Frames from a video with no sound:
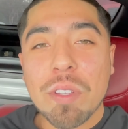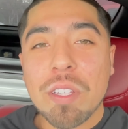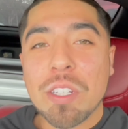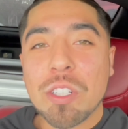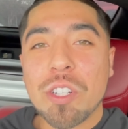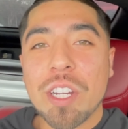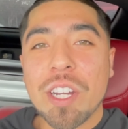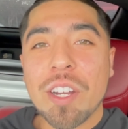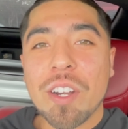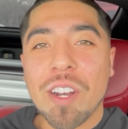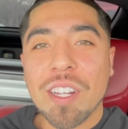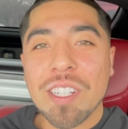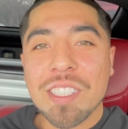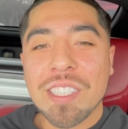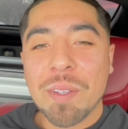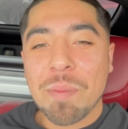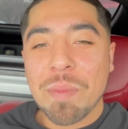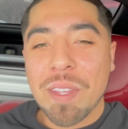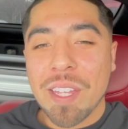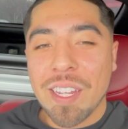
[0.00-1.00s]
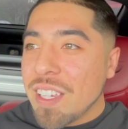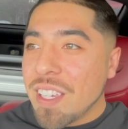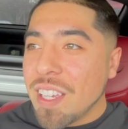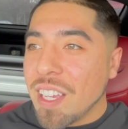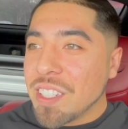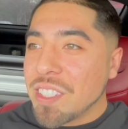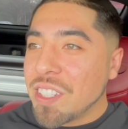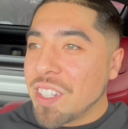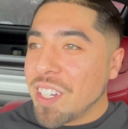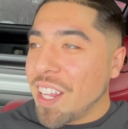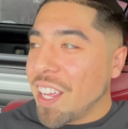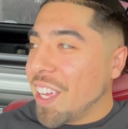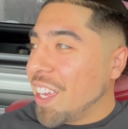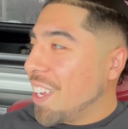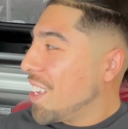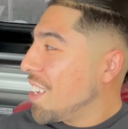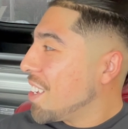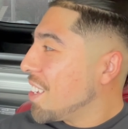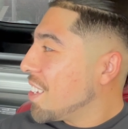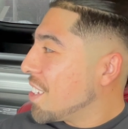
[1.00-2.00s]
the trigger on something yesterday
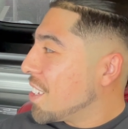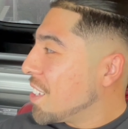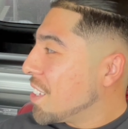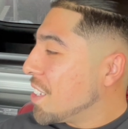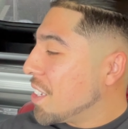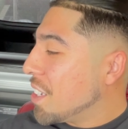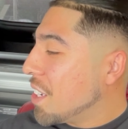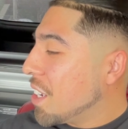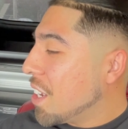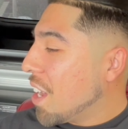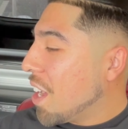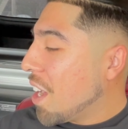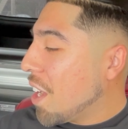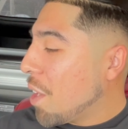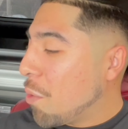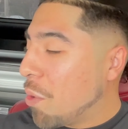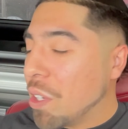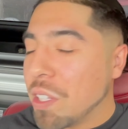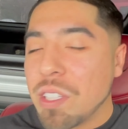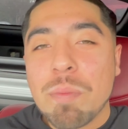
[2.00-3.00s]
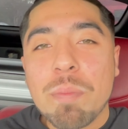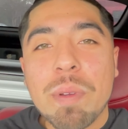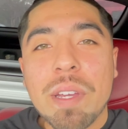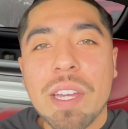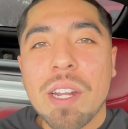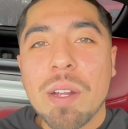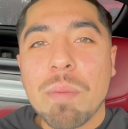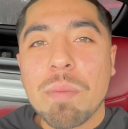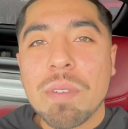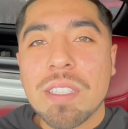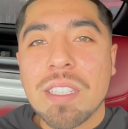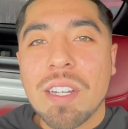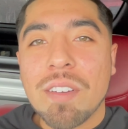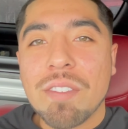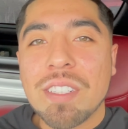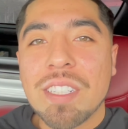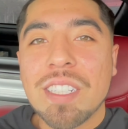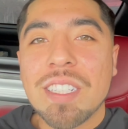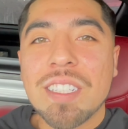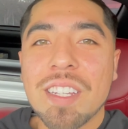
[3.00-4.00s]
and I went to pick it up in San
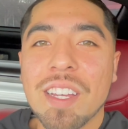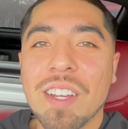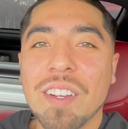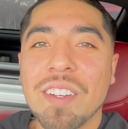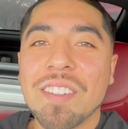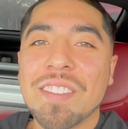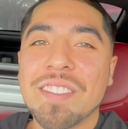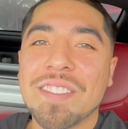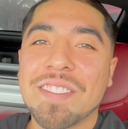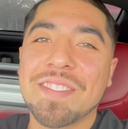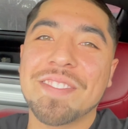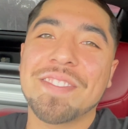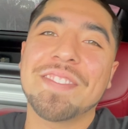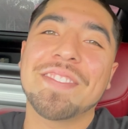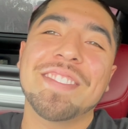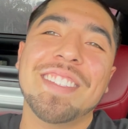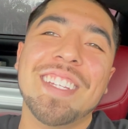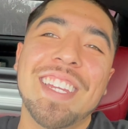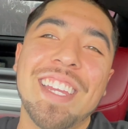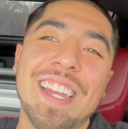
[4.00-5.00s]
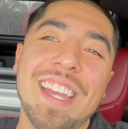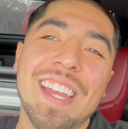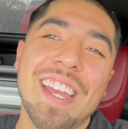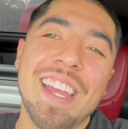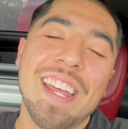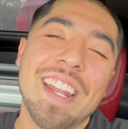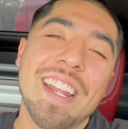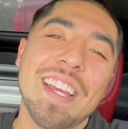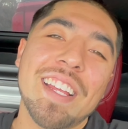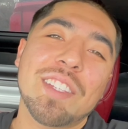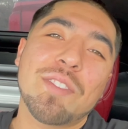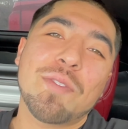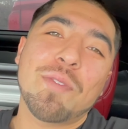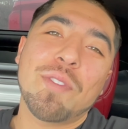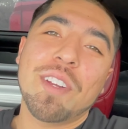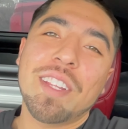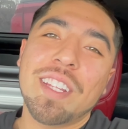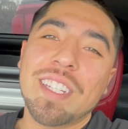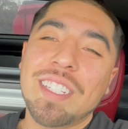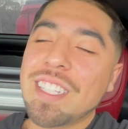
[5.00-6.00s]
Francisco, and it's
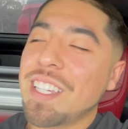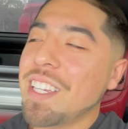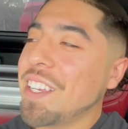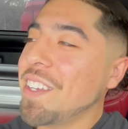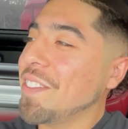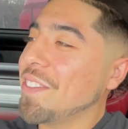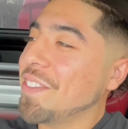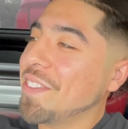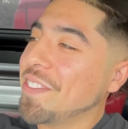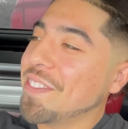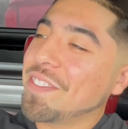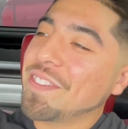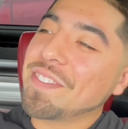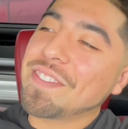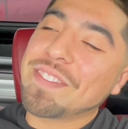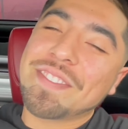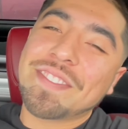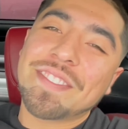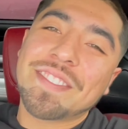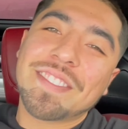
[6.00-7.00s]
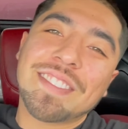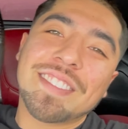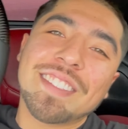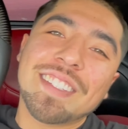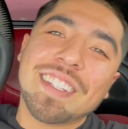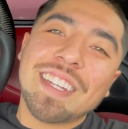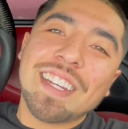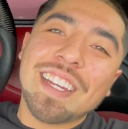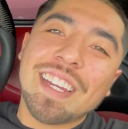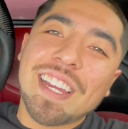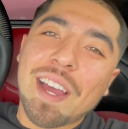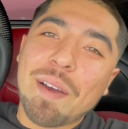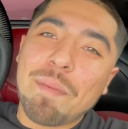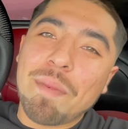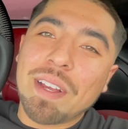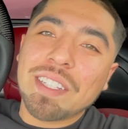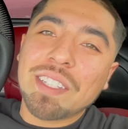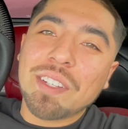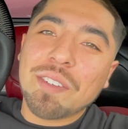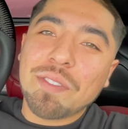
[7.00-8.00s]
for the Z. Got
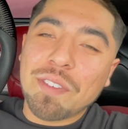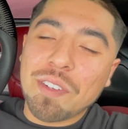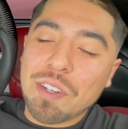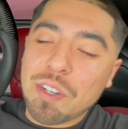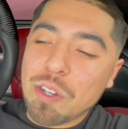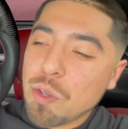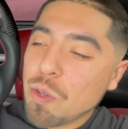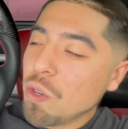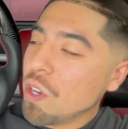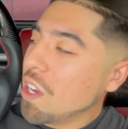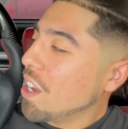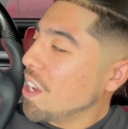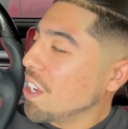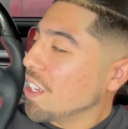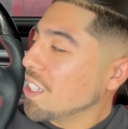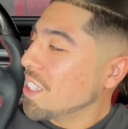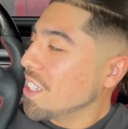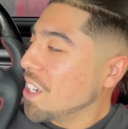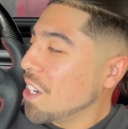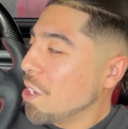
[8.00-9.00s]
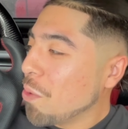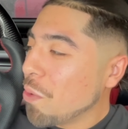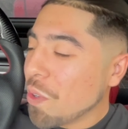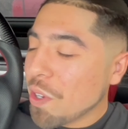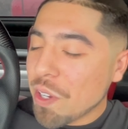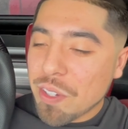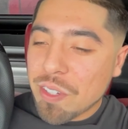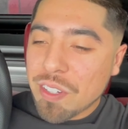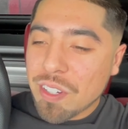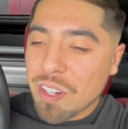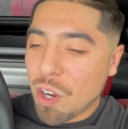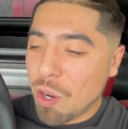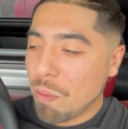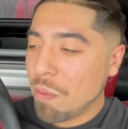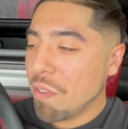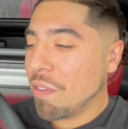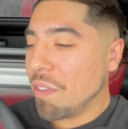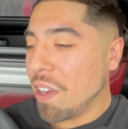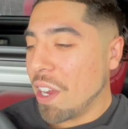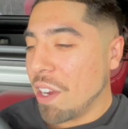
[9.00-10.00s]
myself a new steering wheel,
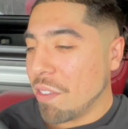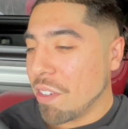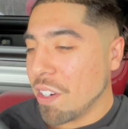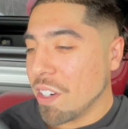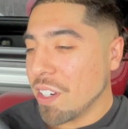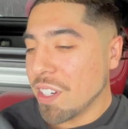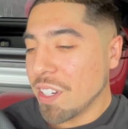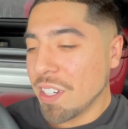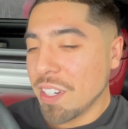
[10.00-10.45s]
carbon fiber.